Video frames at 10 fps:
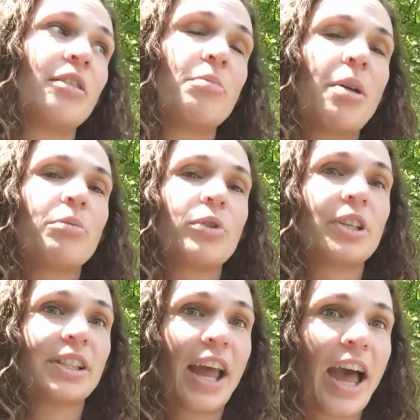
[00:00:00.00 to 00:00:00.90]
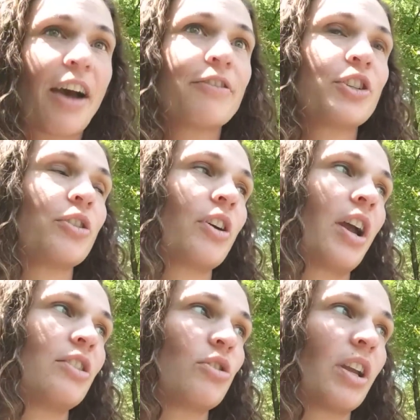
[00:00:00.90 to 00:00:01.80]
the memories after
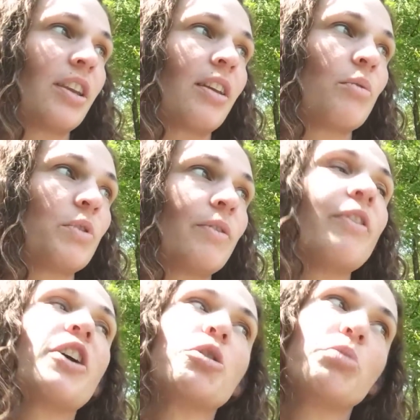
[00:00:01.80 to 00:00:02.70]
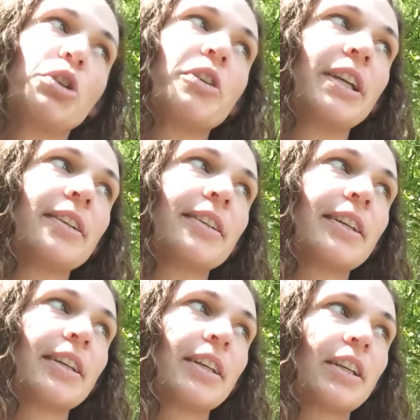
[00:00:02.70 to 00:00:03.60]
I drank it was very blurry.
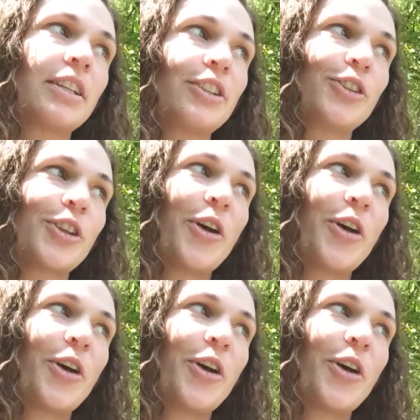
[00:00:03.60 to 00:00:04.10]
So,